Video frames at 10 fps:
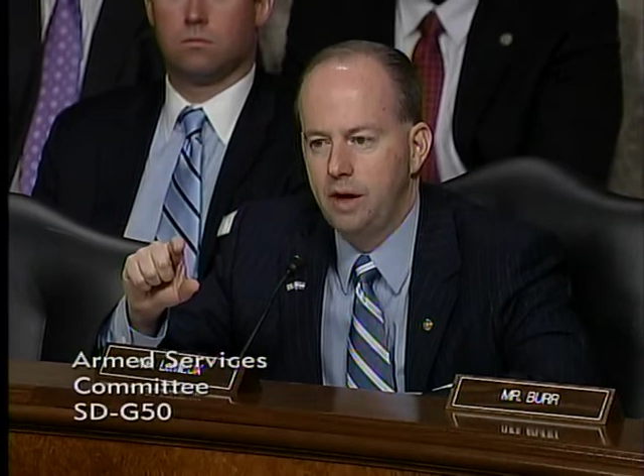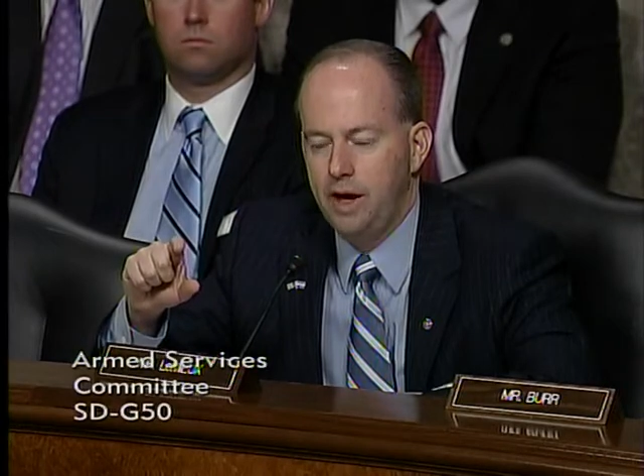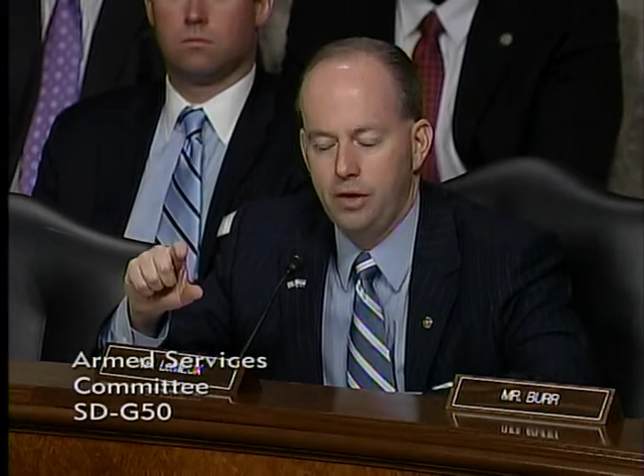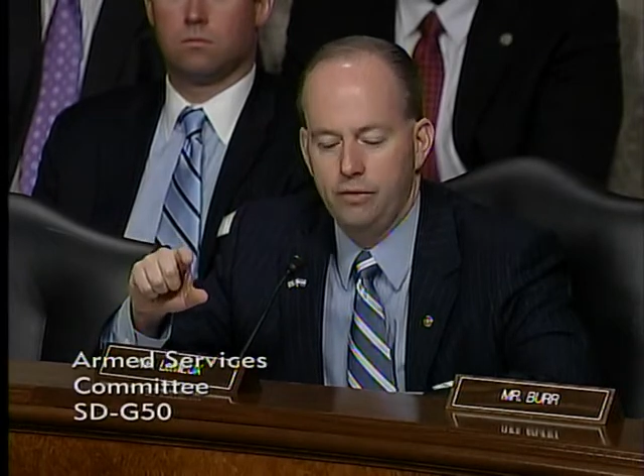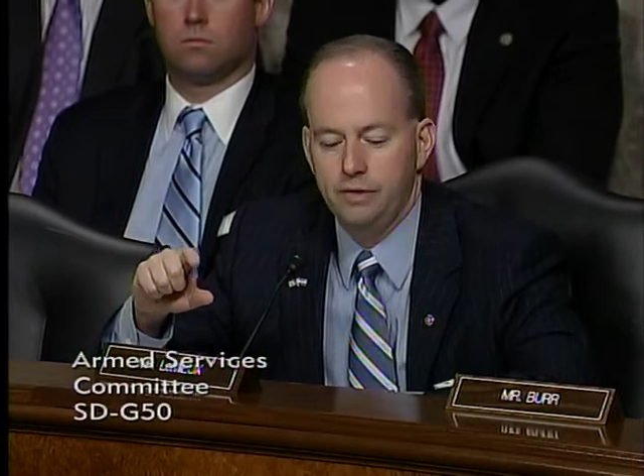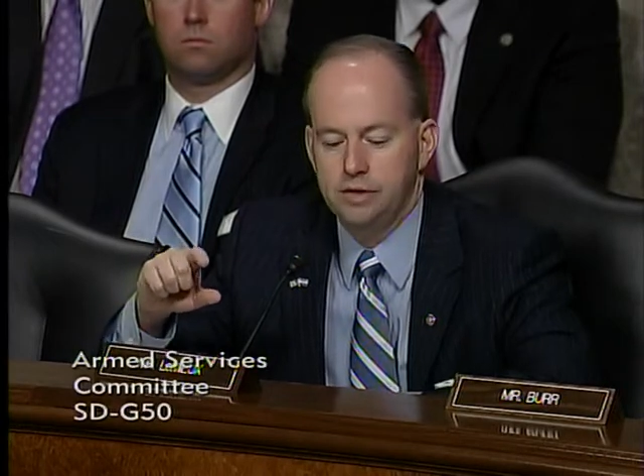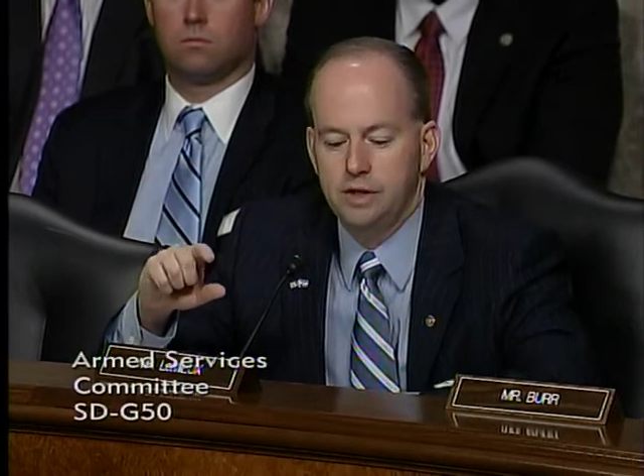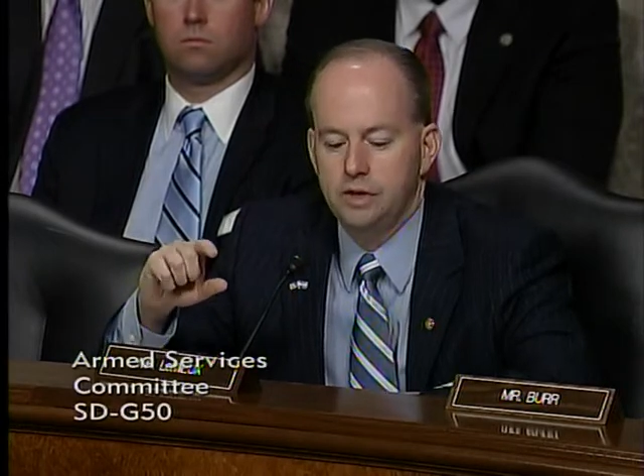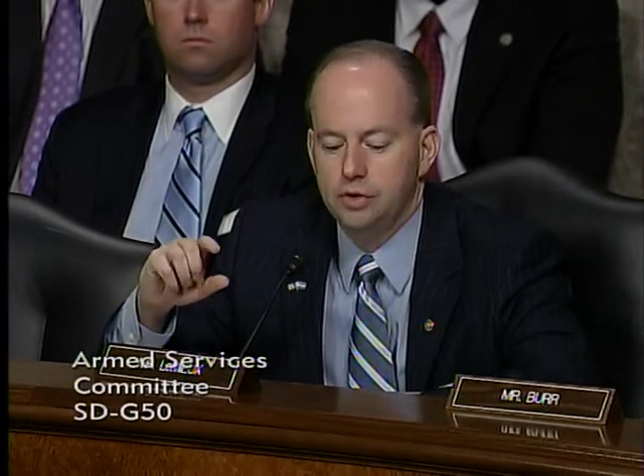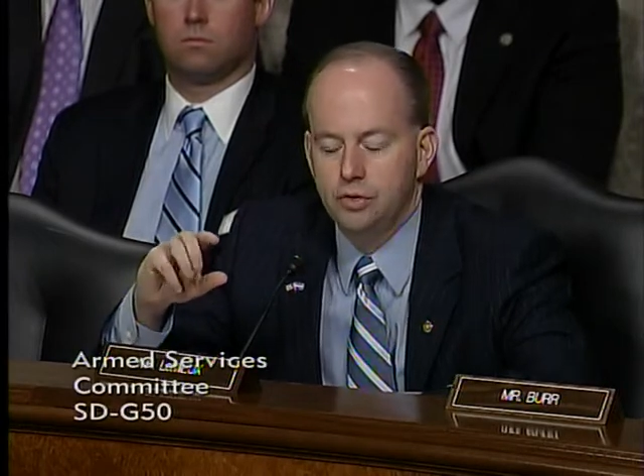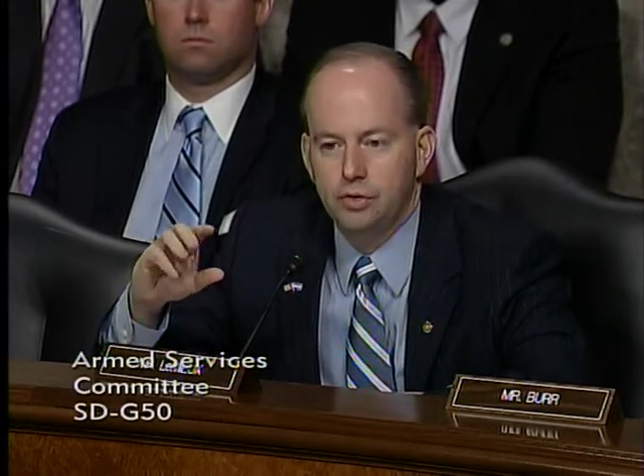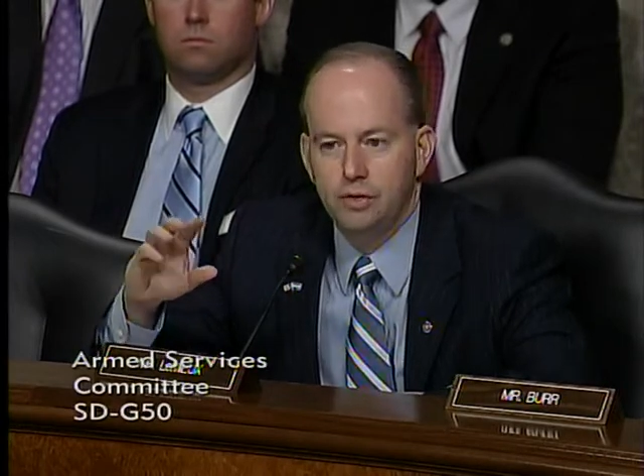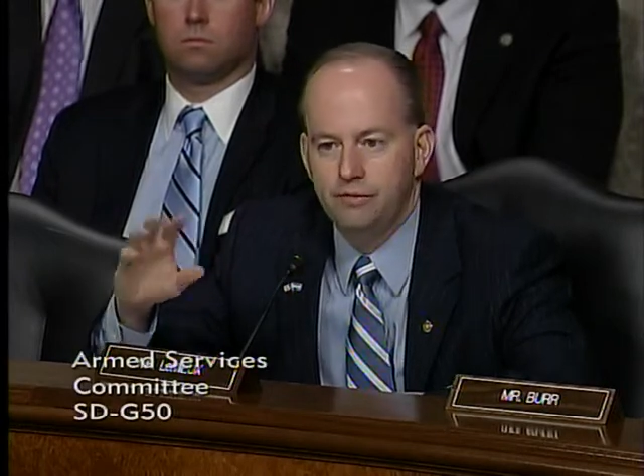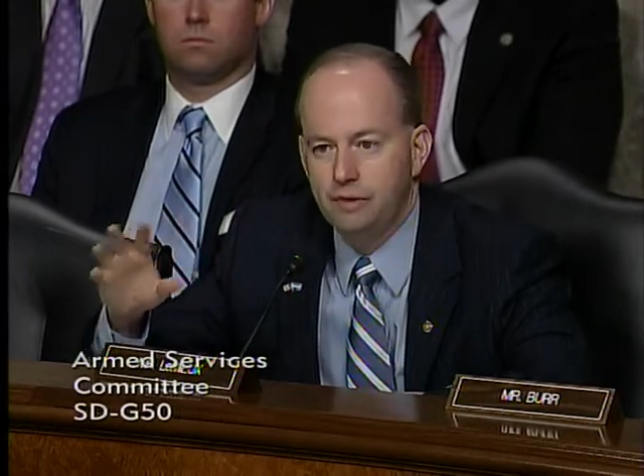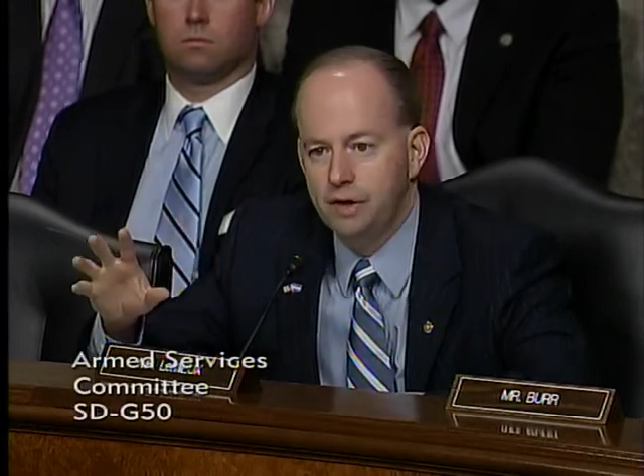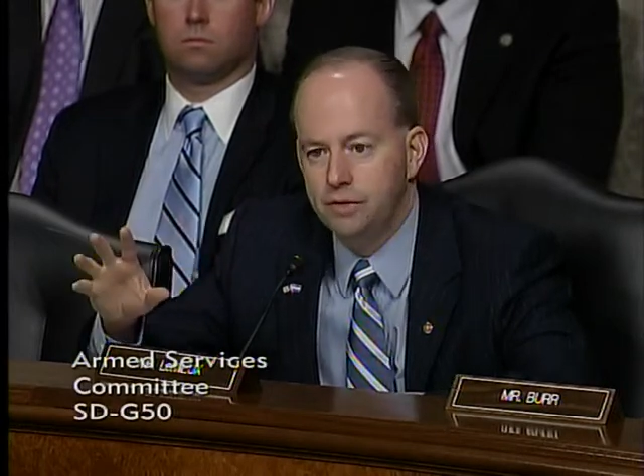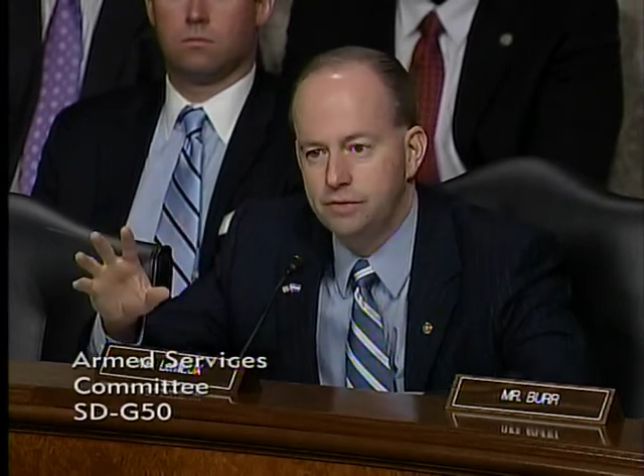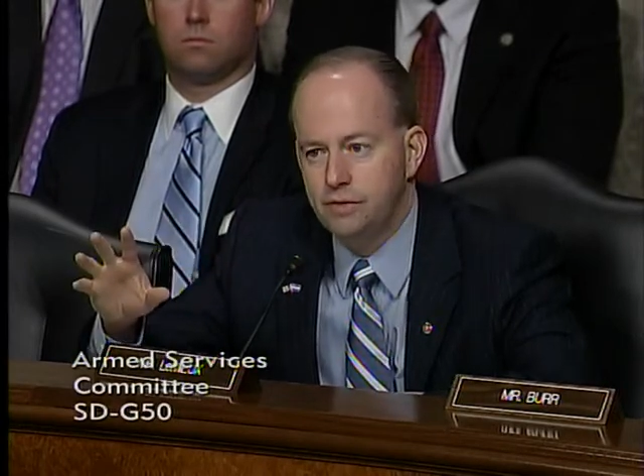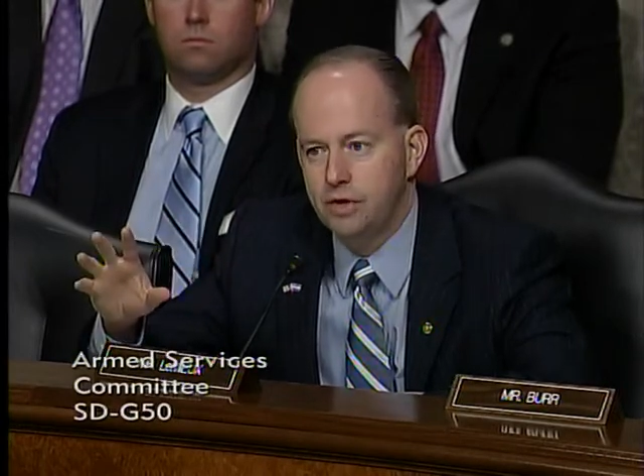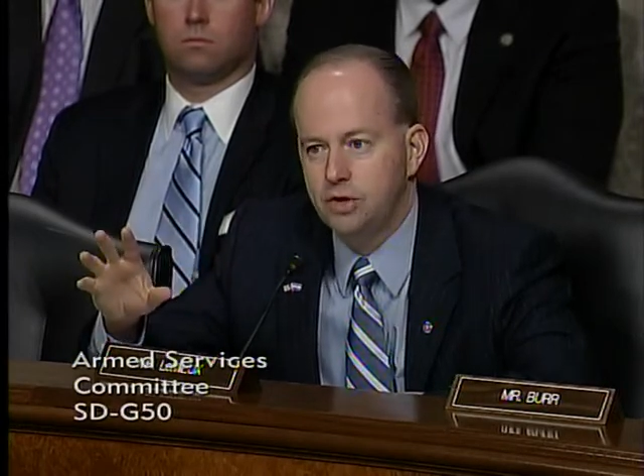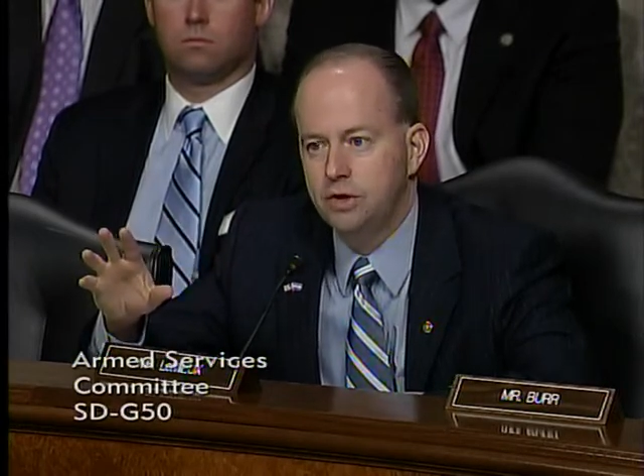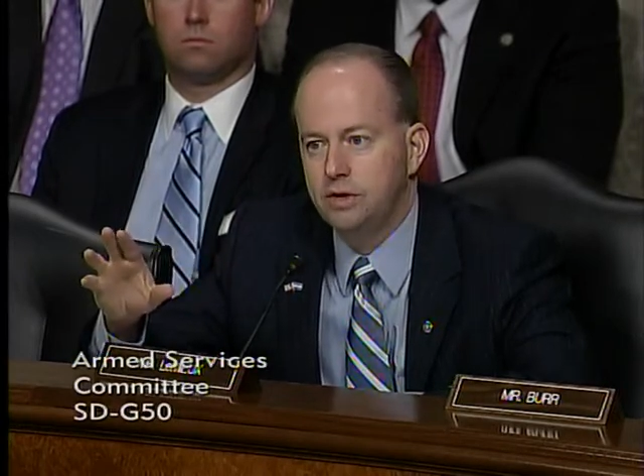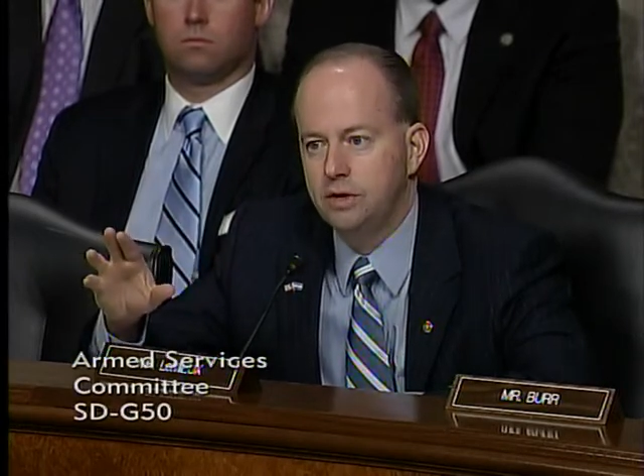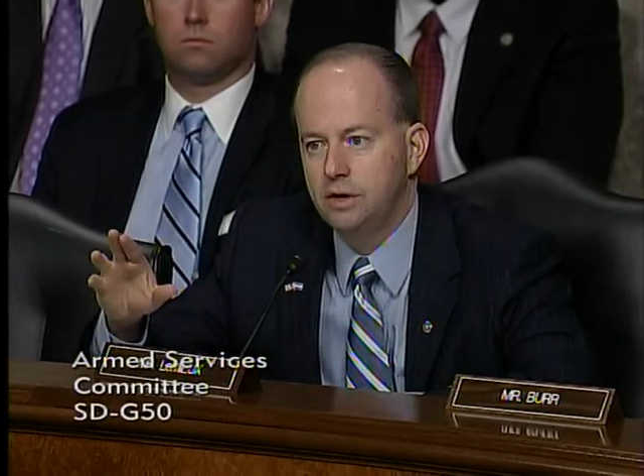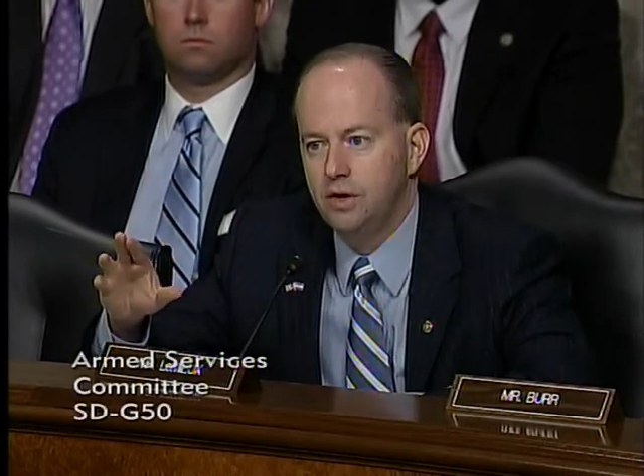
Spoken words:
I don't know if it's an internal affairs function